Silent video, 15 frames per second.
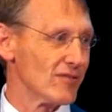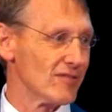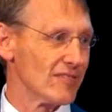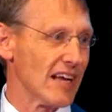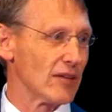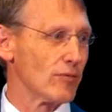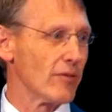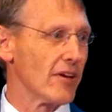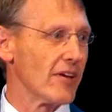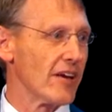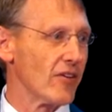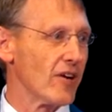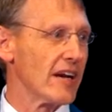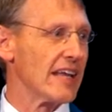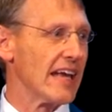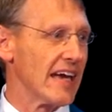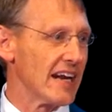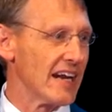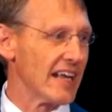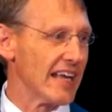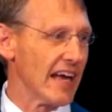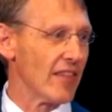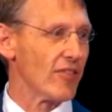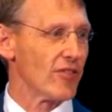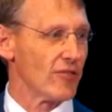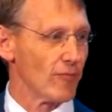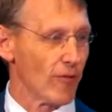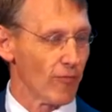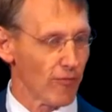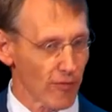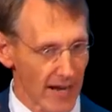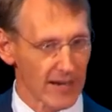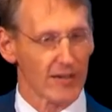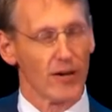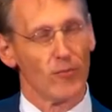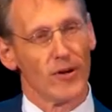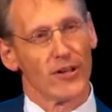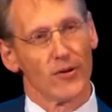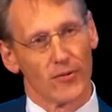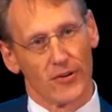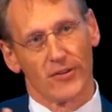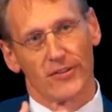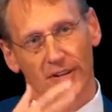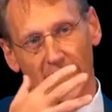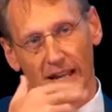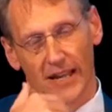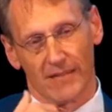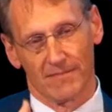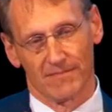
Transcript: That's what you'll hear again and again. Reflect on what you heard today.